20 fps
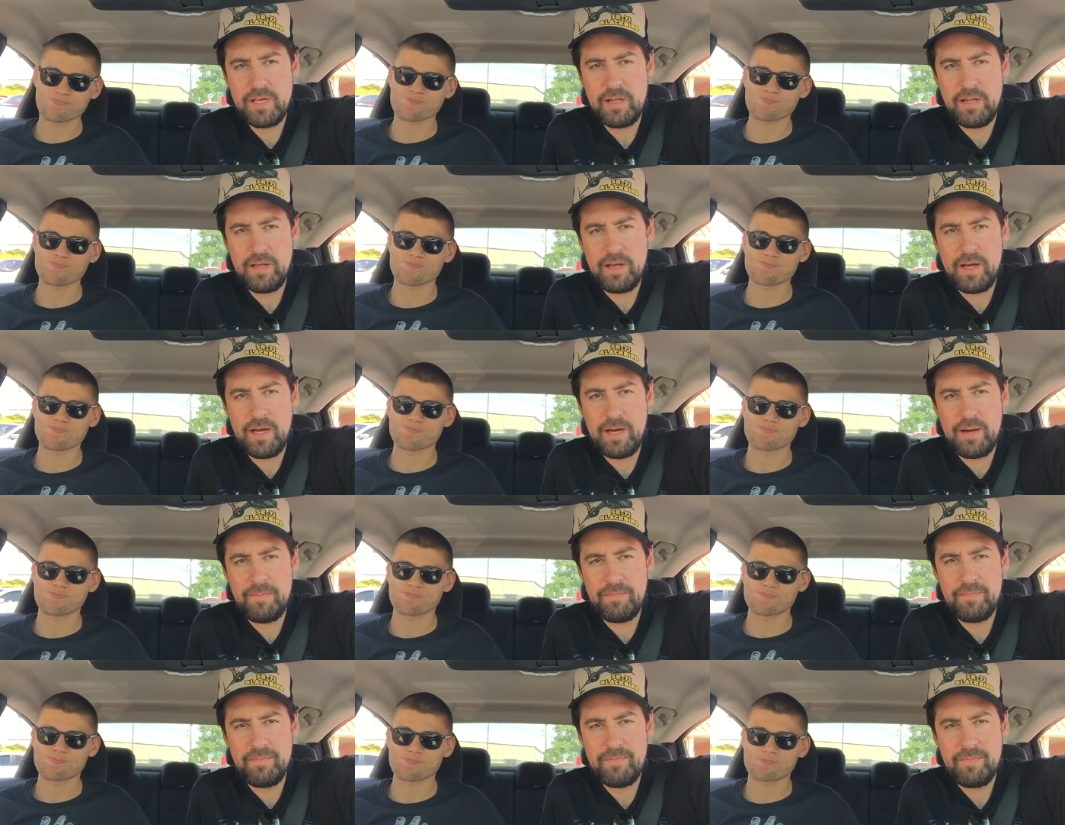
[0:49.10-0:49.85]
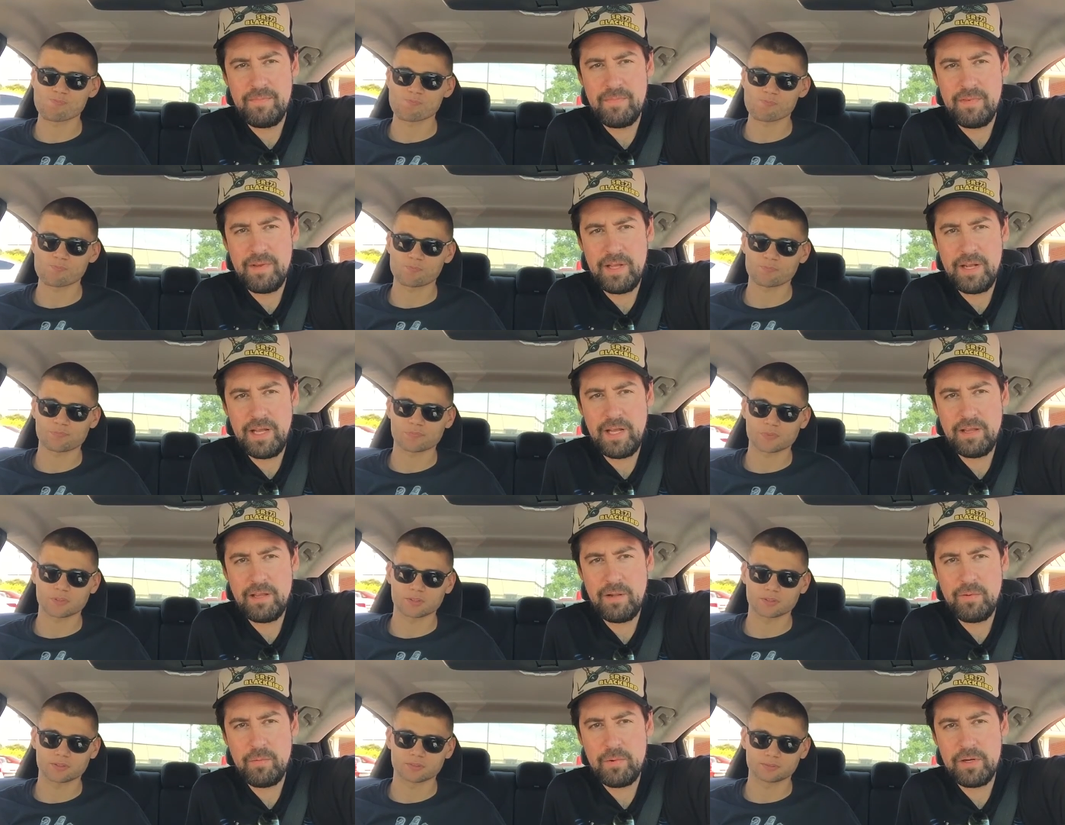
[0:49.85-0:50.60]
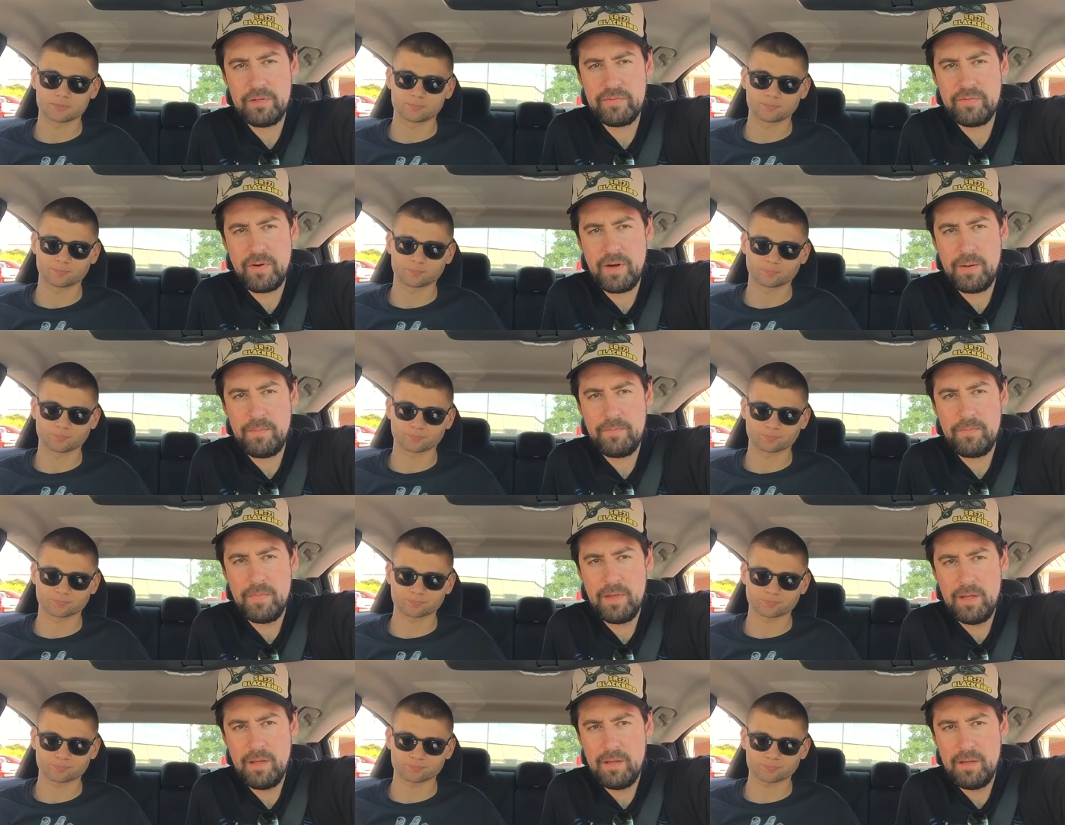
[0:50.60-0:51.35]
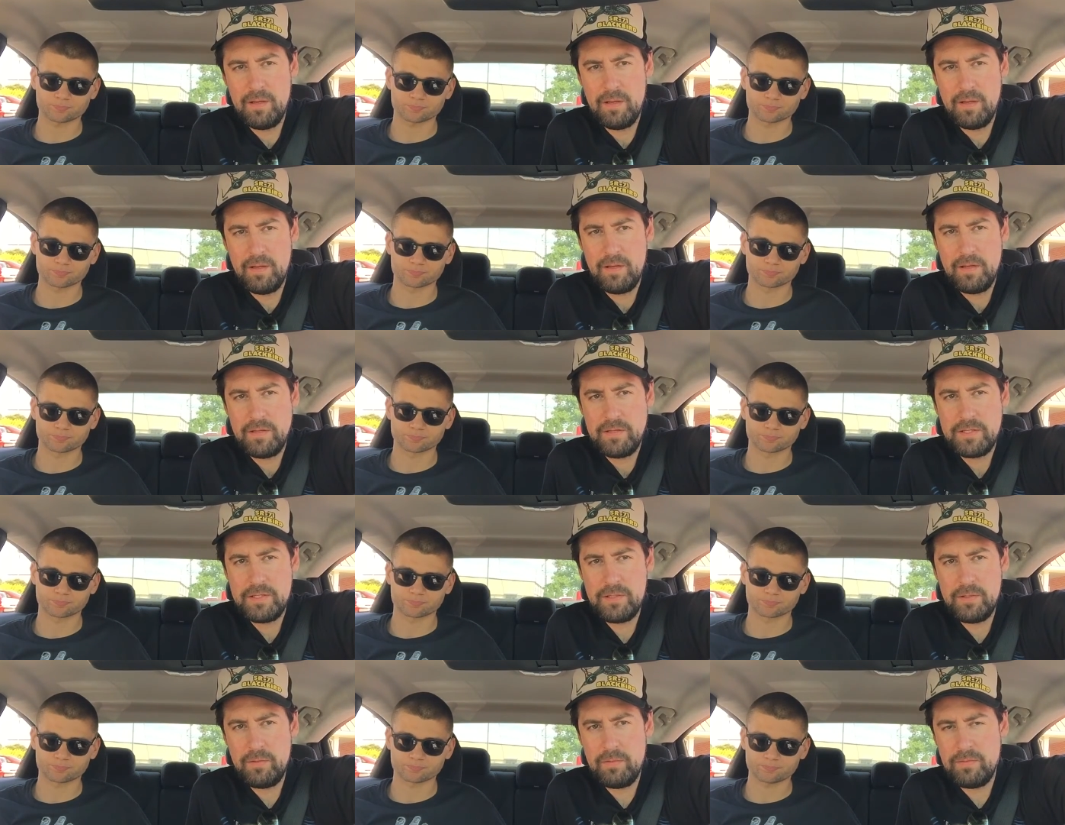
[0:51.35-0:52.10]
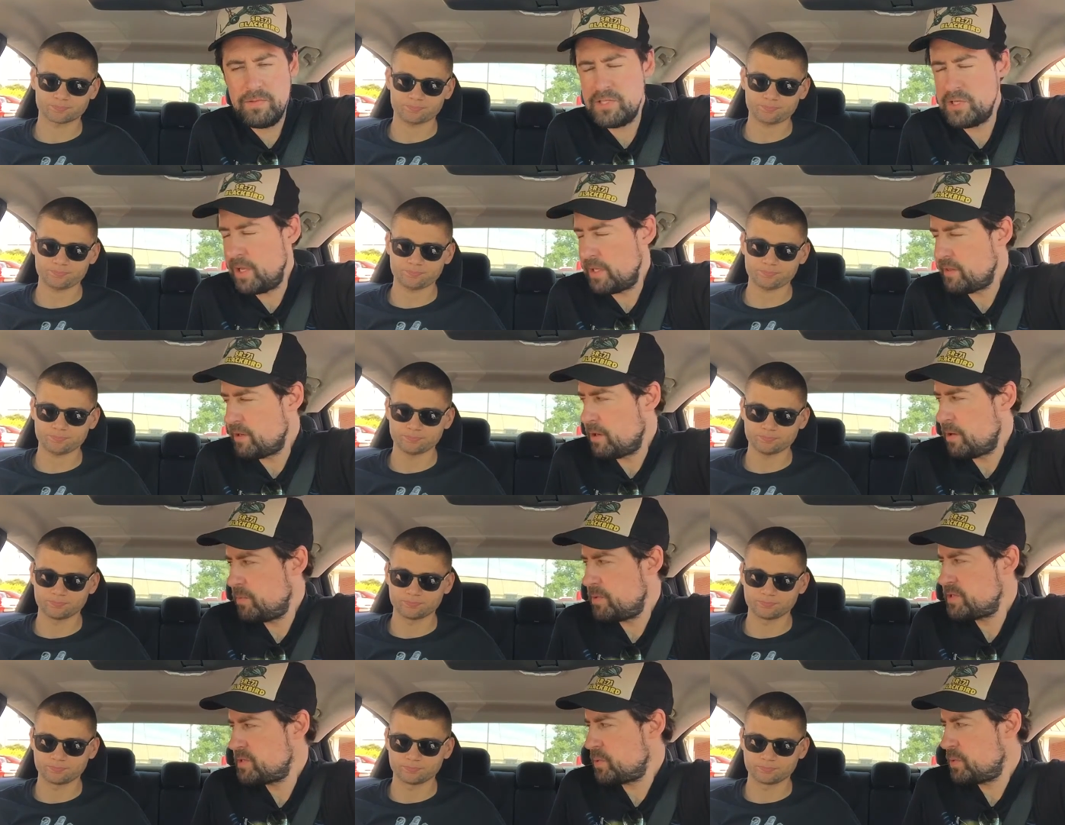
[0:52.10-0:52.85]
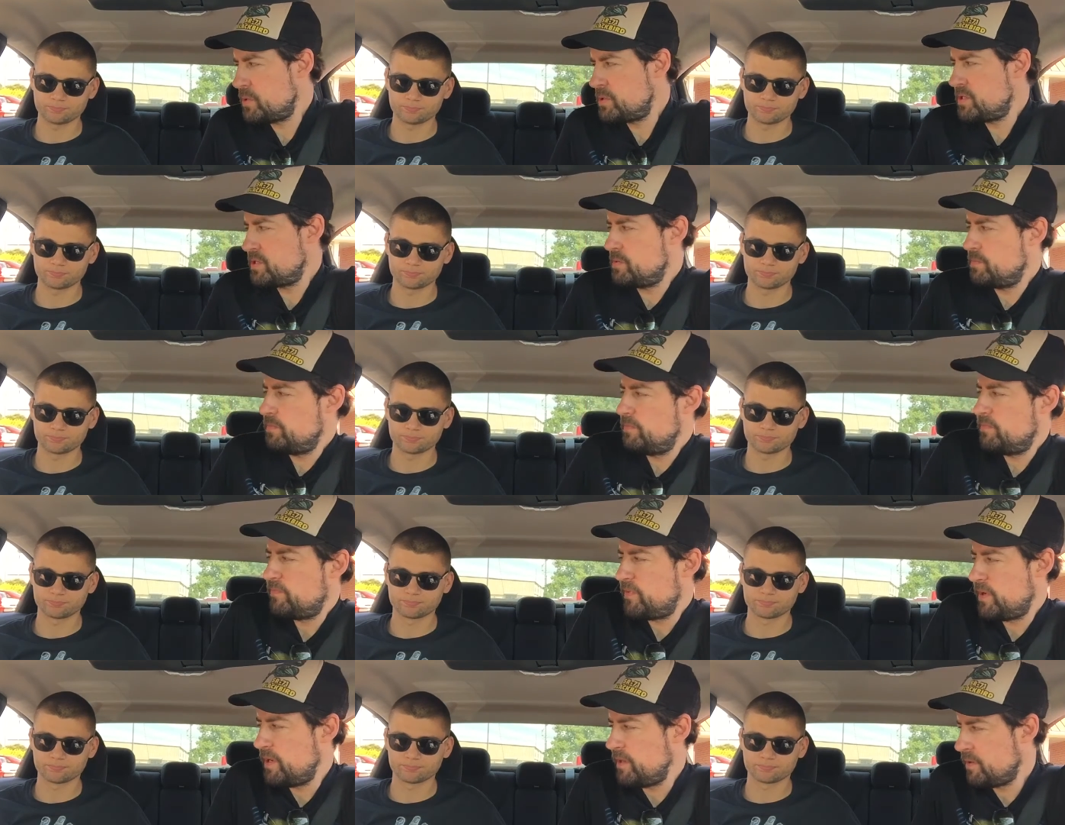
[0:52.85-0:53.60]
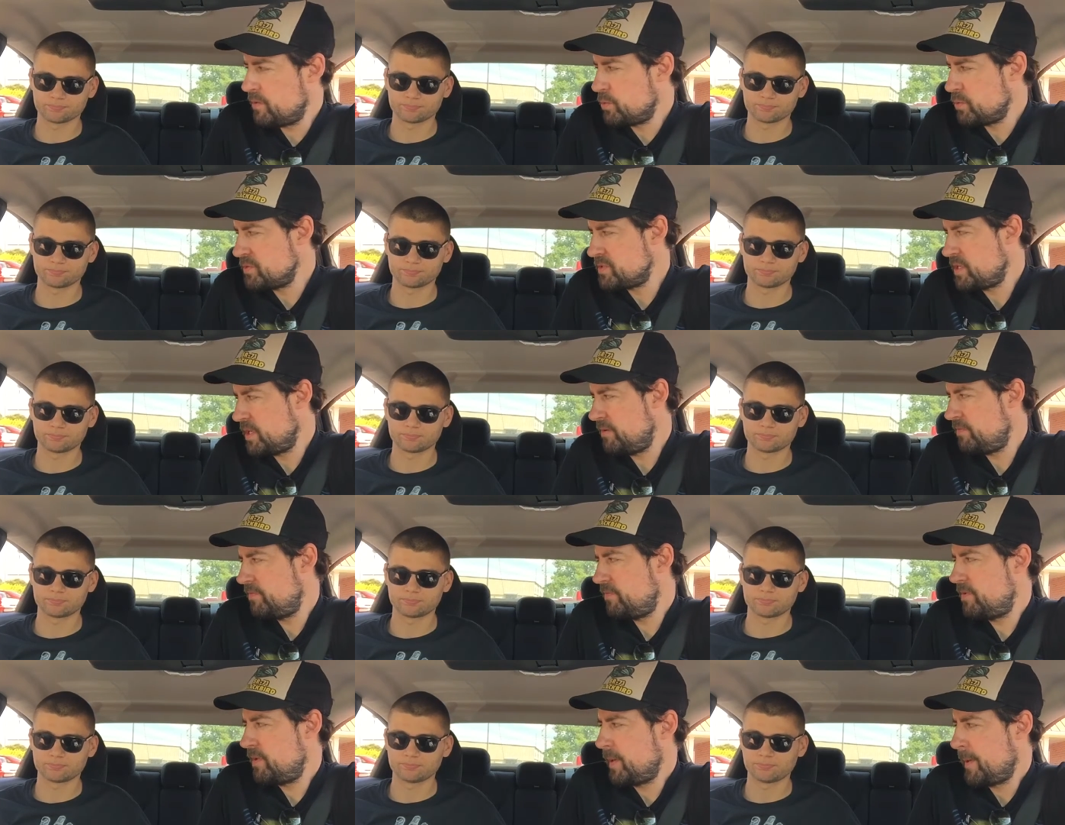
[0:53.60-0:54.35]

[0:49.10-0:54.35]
Speaker 1: in, um, in England where he's from. Did you, did you like the hardware store? Did you find any cool stuff?